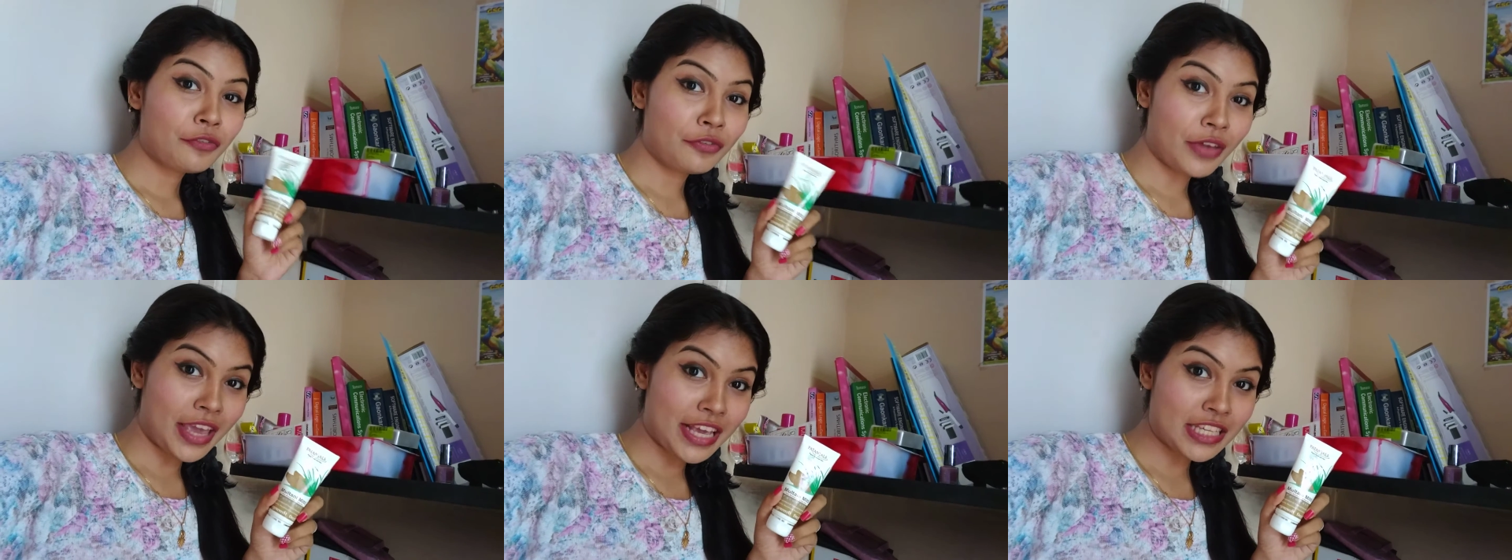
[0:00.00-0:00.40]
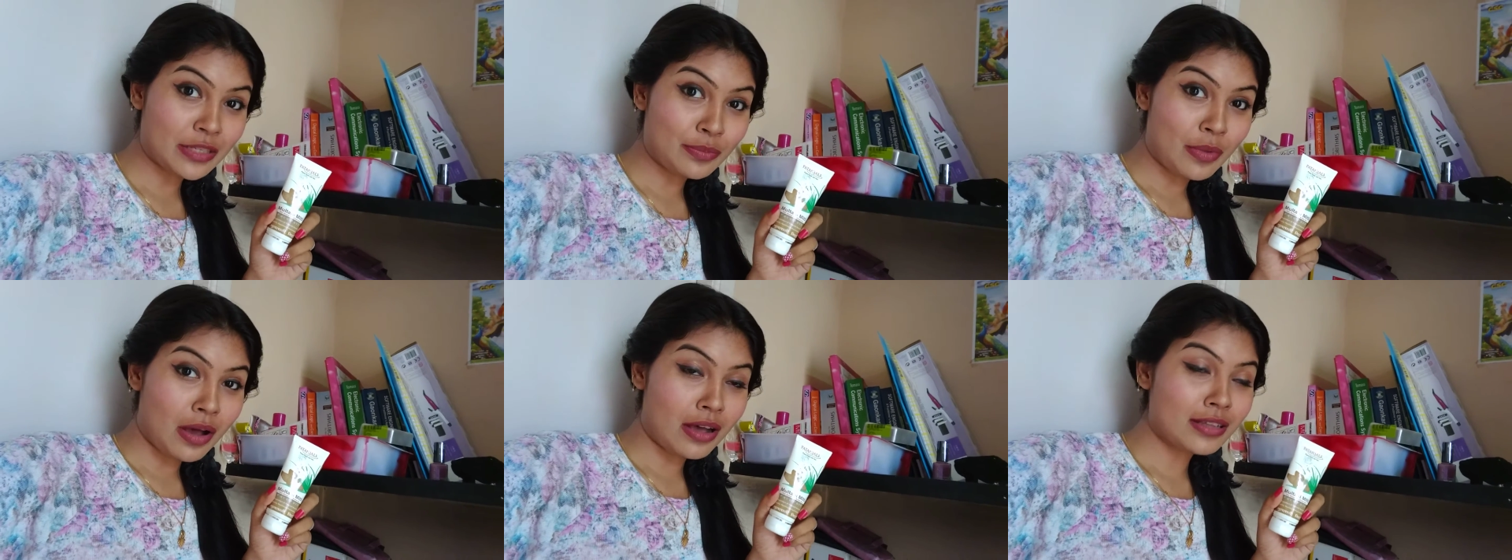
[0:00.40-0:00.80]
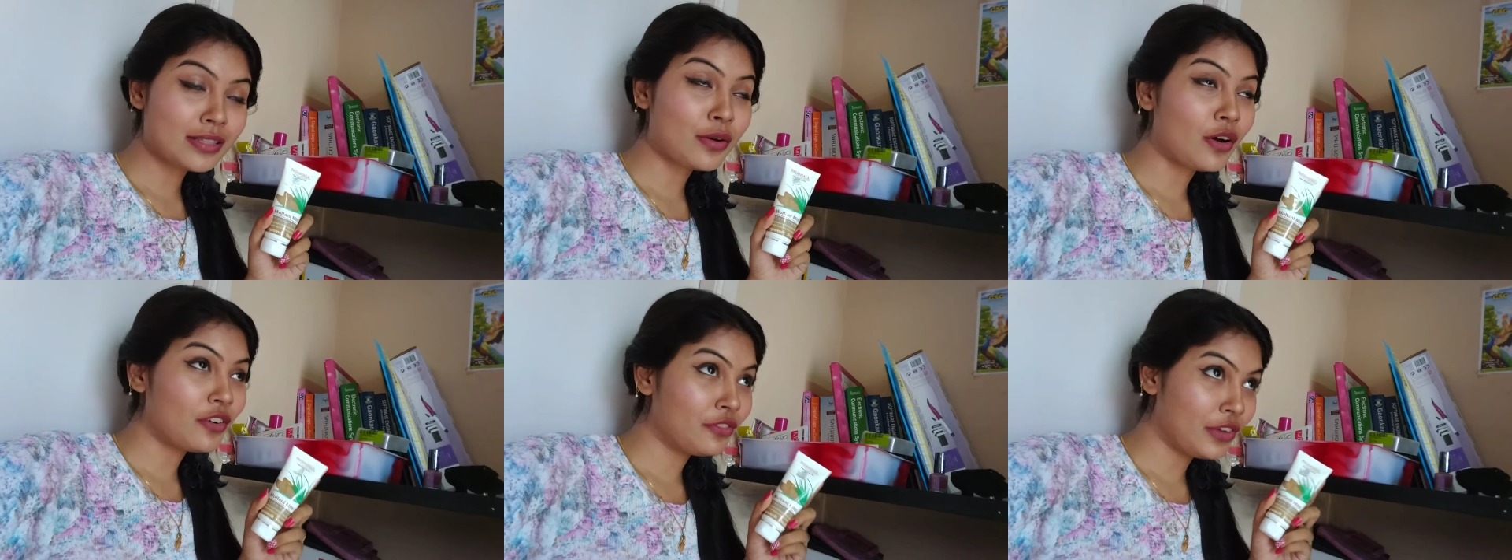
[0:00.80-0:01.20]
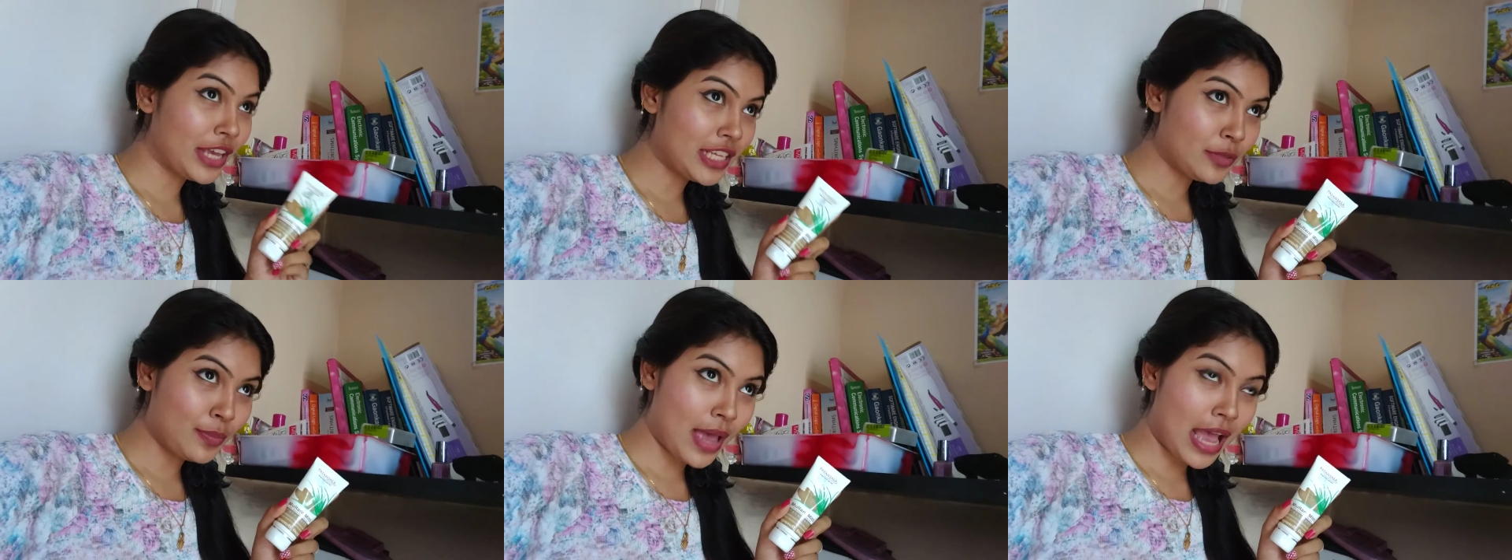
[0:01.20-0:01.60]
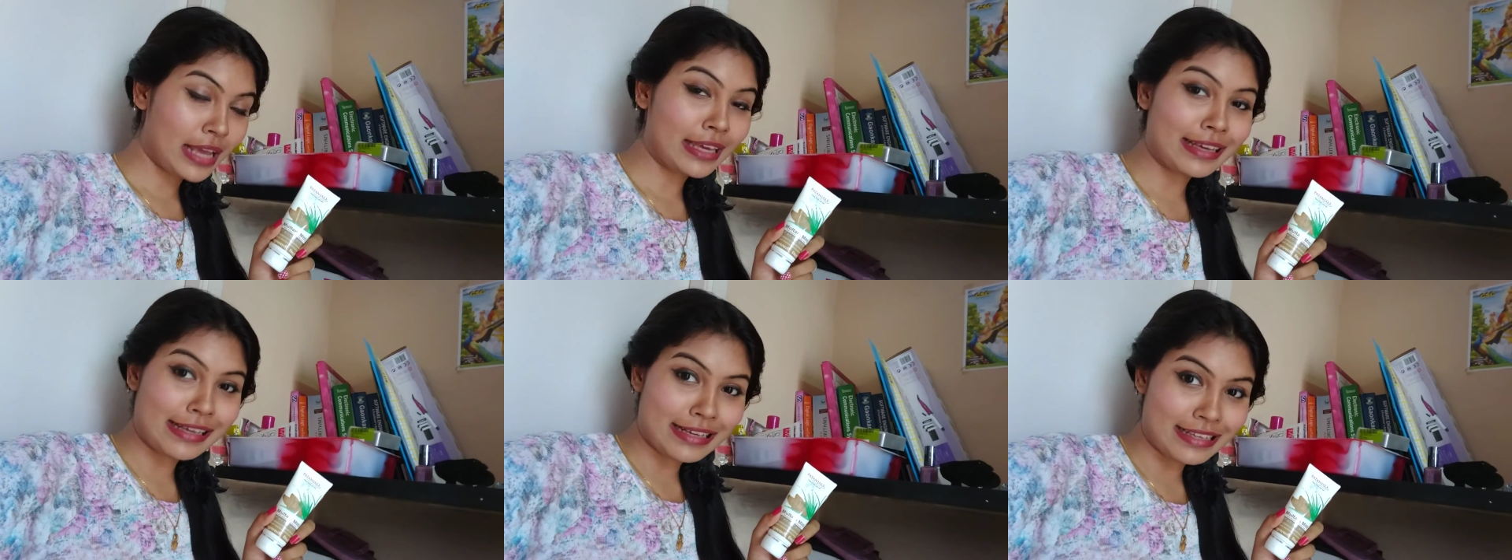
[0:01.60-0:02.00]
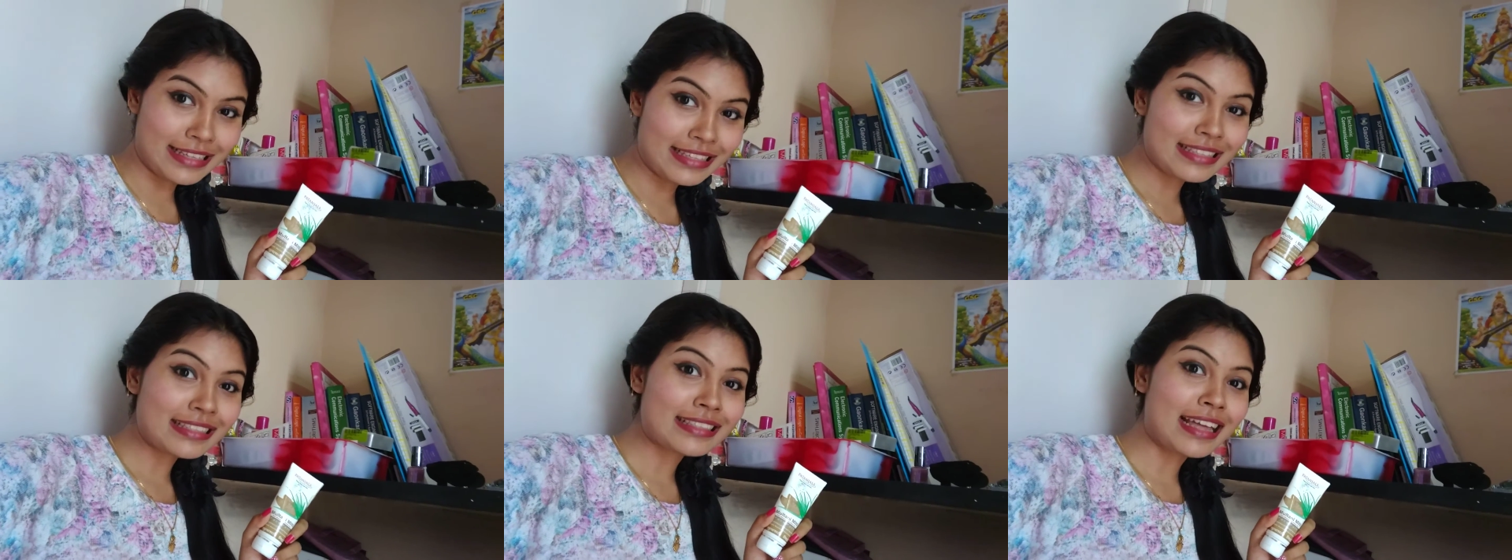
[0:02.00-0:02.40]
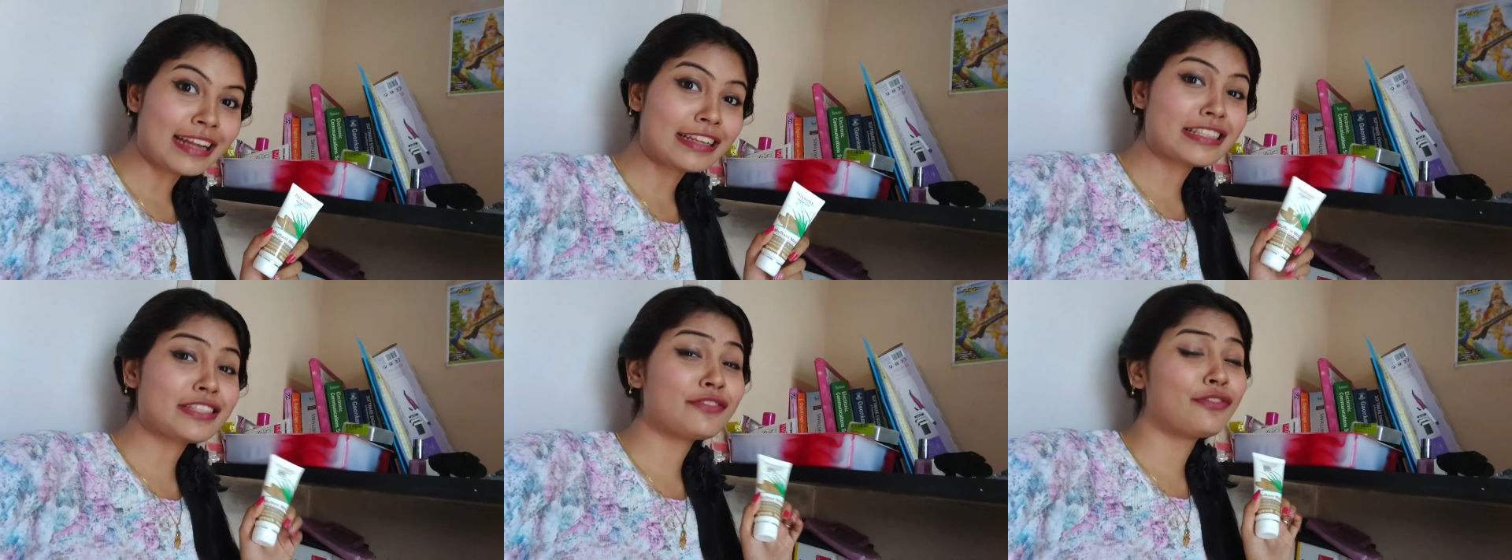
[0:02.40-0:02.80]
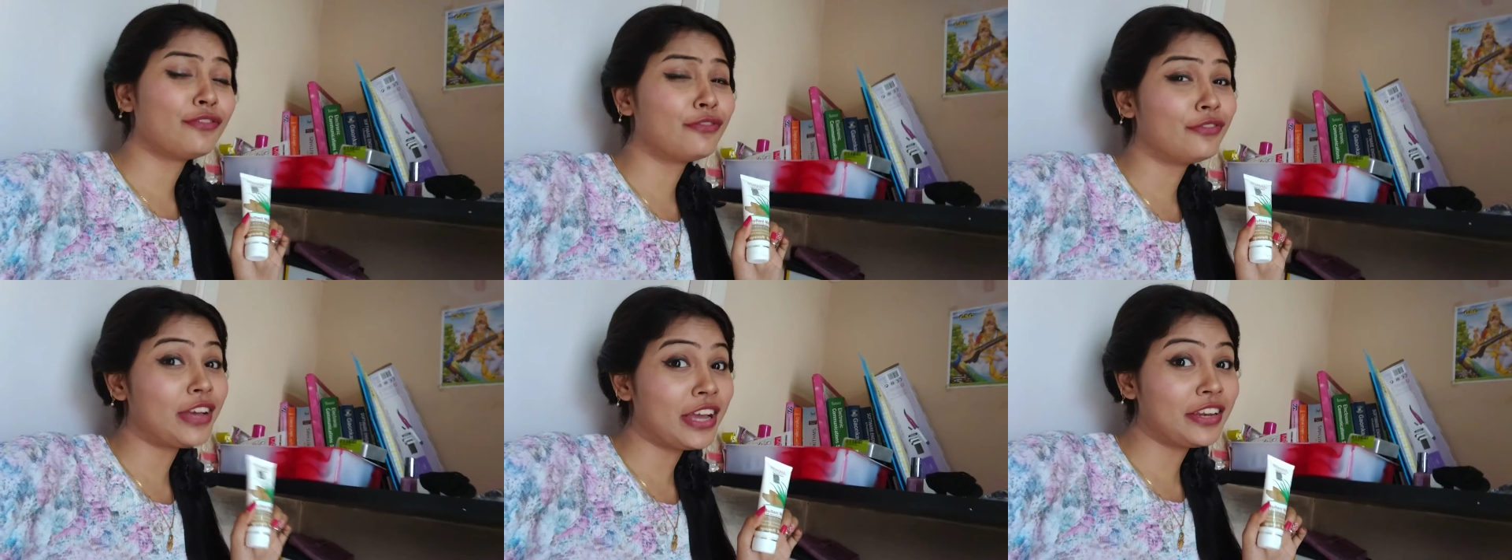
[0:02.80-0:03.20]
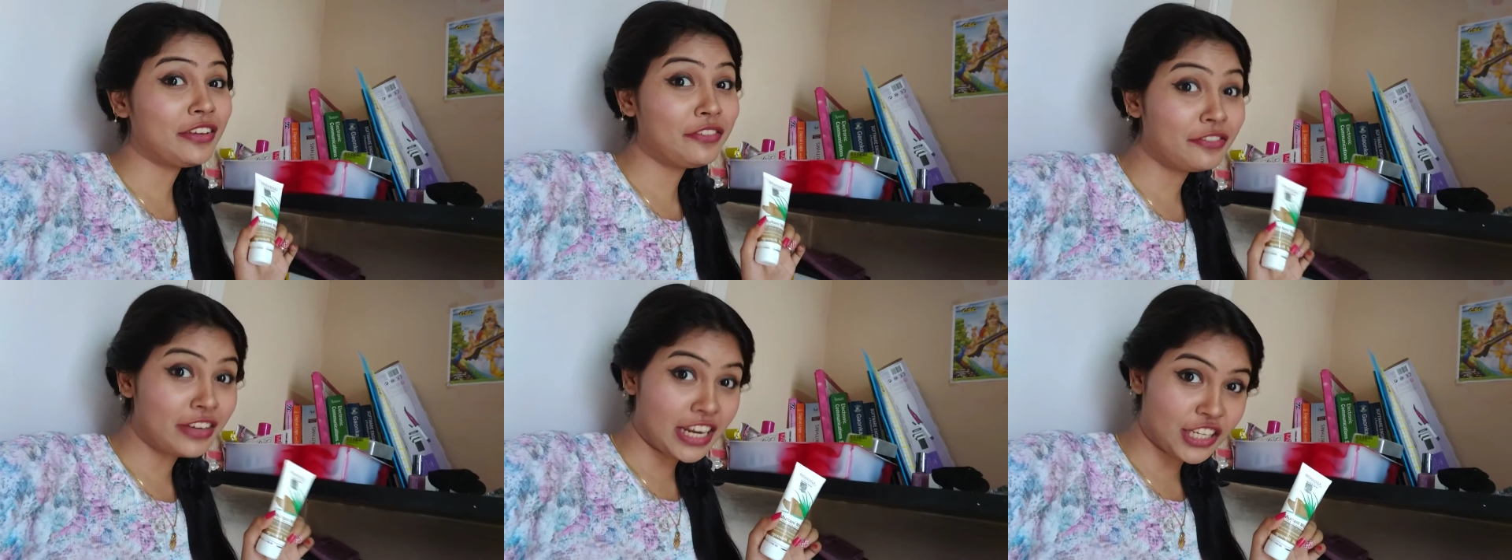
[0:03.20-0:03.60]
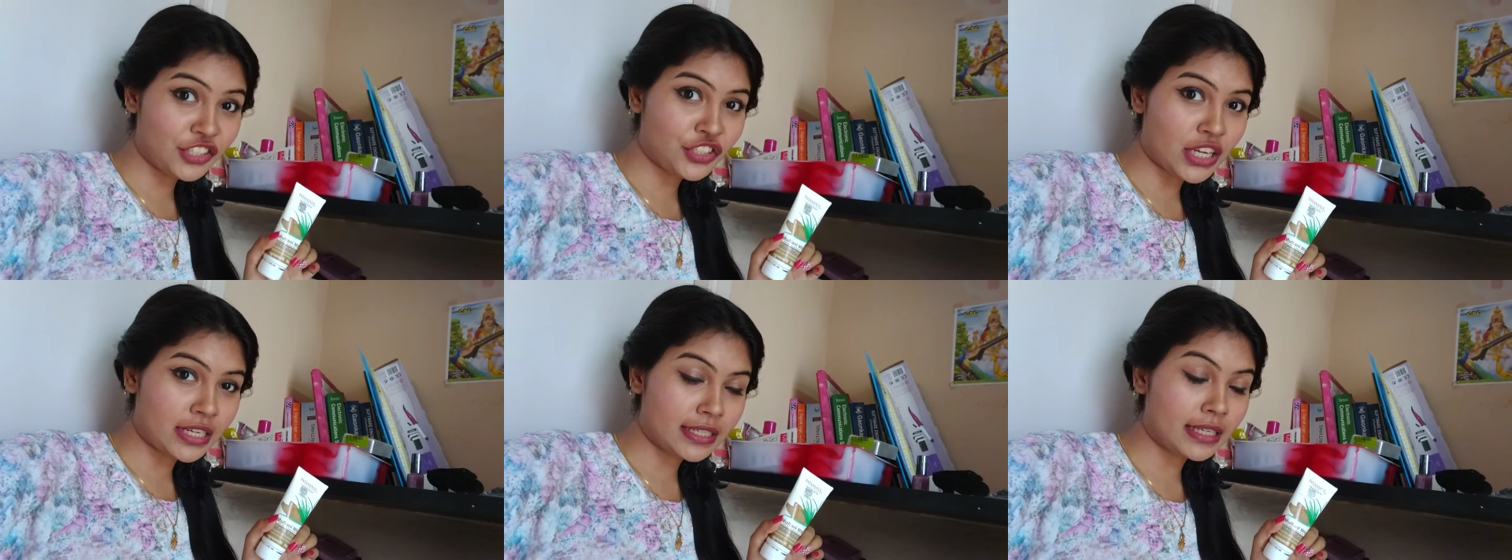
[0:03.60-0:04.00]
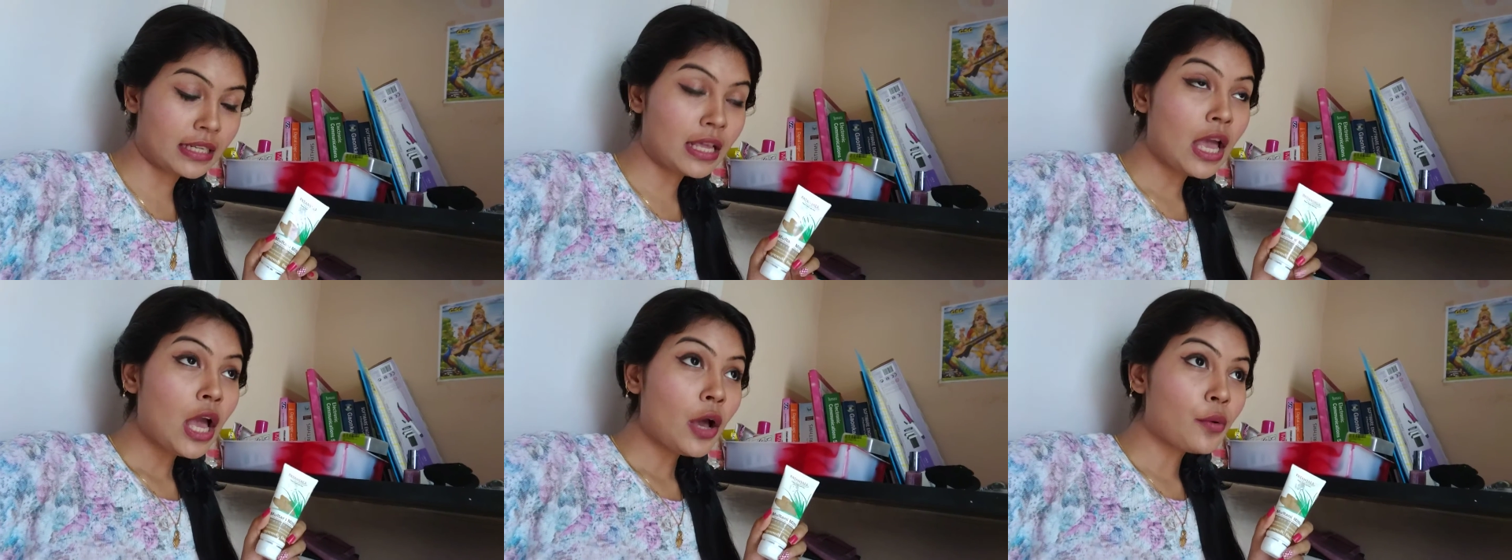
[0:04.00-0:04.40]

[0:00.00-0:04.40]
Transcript: face mask or face pack is that it's very gentle.